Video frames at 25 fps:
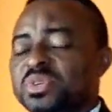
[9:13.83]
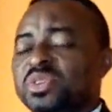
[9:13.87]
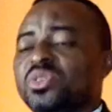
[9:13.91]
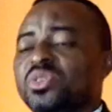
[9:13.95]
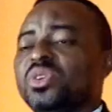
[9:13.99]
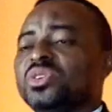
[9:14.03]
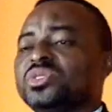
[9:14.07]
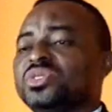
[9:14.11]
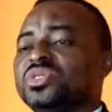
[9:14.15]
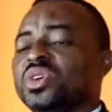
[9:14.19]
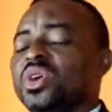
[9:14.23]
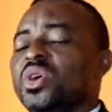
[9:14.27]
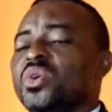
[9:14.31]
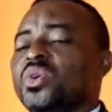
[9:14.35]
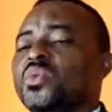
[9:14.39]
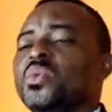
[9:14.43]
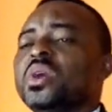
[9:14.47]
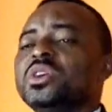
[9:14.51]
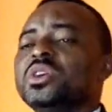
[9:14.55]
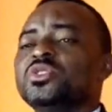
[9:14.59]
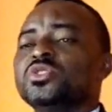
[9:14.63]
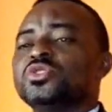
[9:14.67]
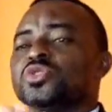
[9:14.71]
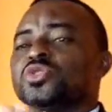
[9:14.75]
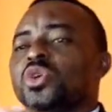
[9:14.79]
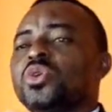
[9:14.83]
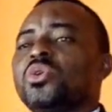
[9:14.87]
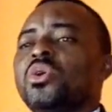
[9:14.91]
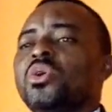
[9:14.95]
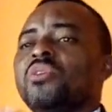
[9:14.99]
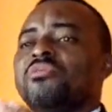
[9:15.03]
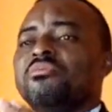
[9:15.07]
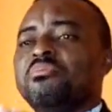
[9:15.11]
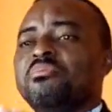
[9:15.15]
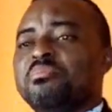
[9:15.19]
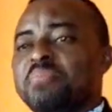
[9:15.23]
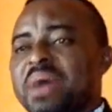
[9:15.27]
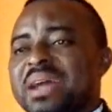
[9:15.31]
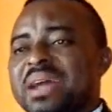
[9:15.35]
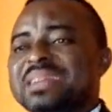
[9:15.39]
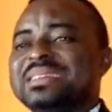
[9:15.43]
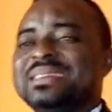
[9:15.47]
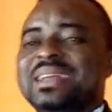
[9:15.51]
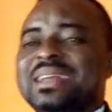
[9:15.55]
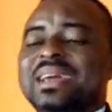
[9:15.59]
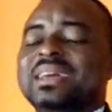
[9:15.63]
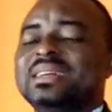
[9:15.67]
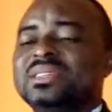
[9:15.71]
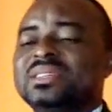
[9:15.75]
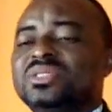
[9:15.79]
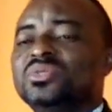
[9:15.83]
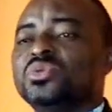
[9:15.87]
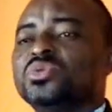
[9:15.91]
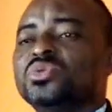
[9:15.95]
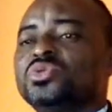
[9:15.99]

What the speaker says: Because when you talk of madness,